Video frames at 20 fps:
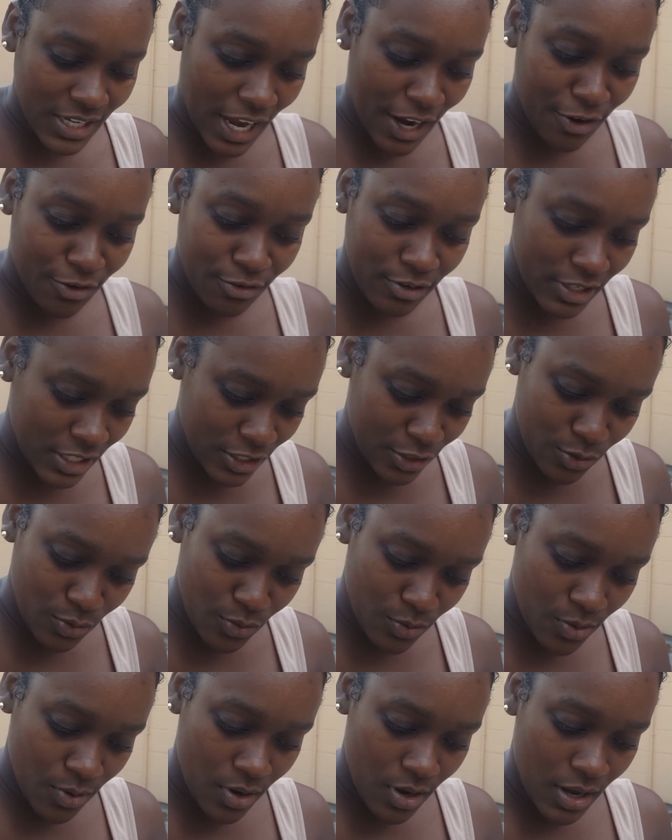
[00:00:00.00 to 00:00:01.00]
I really
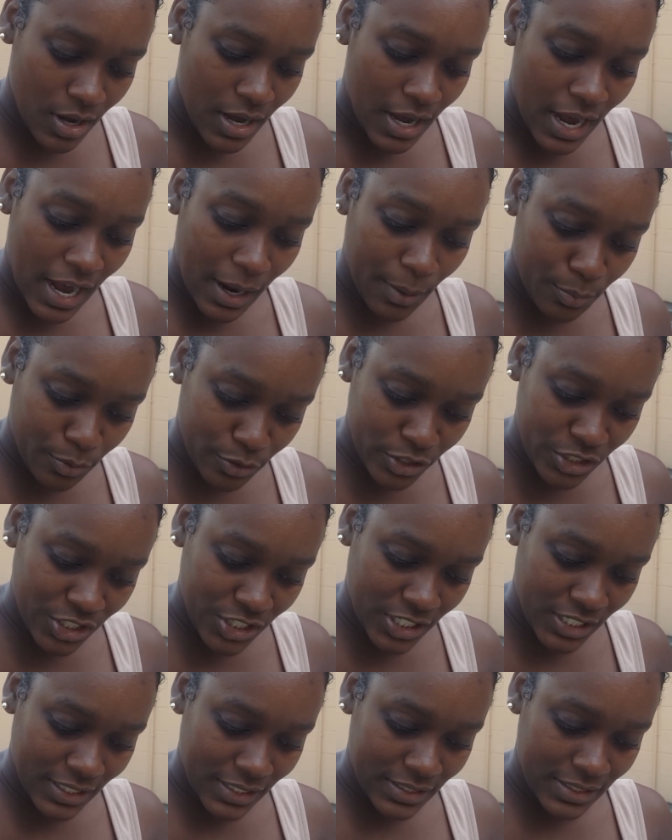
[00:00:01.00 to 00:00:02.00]
do
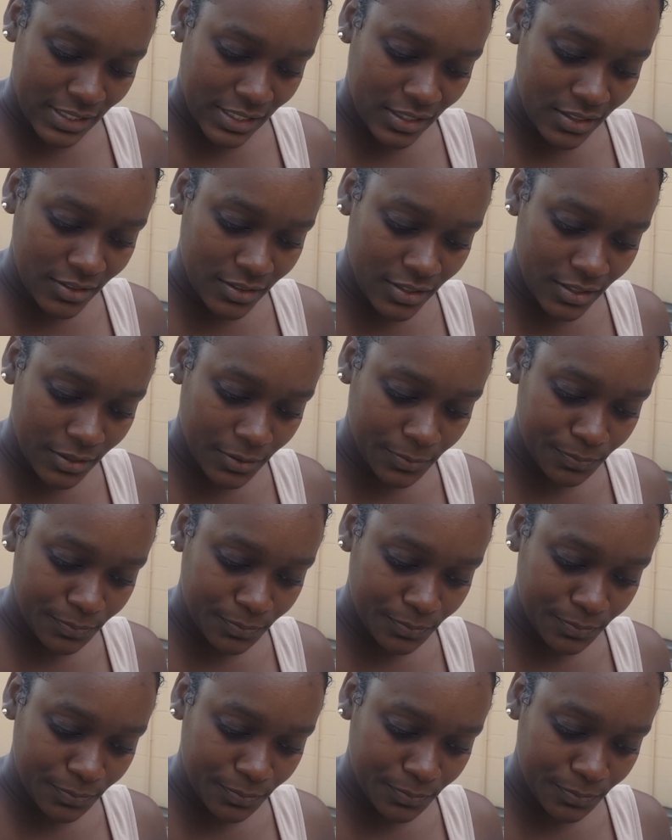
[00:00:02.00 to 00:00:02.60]
appreciate it.